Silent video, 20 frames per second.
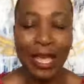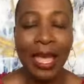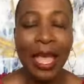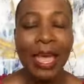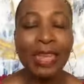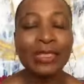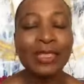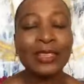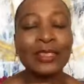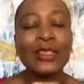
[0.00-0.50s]

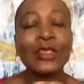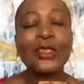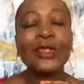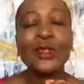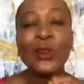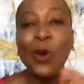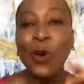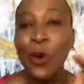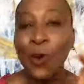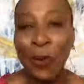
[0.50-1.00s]
I think
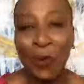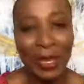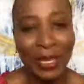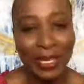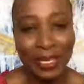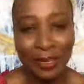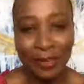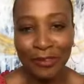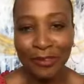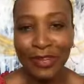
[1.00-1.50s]
so
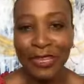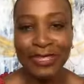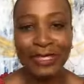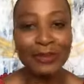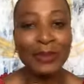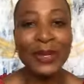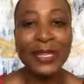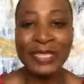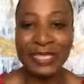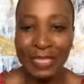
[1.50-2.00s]
many of us,
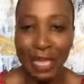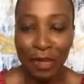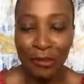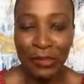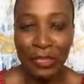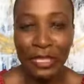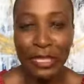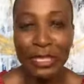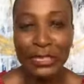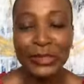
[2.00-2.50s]
myself
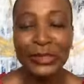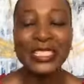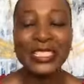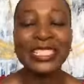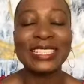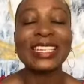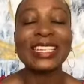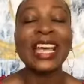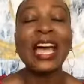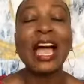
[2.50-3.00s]

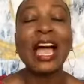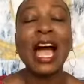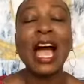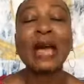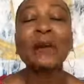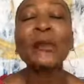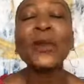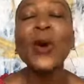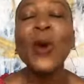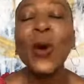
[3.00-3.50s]
included,
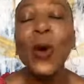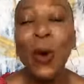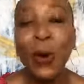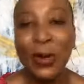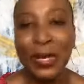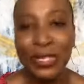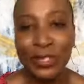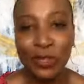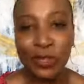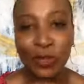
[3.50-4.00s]
I'm
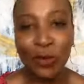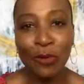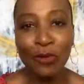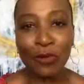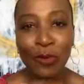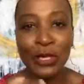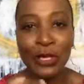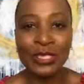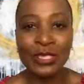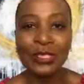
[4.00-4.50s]
always so
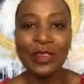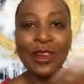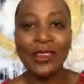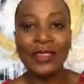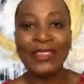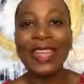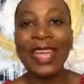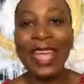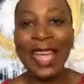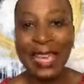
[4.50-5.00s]
focused
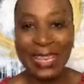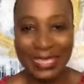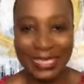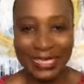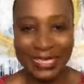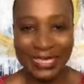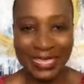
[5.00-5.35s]
on the end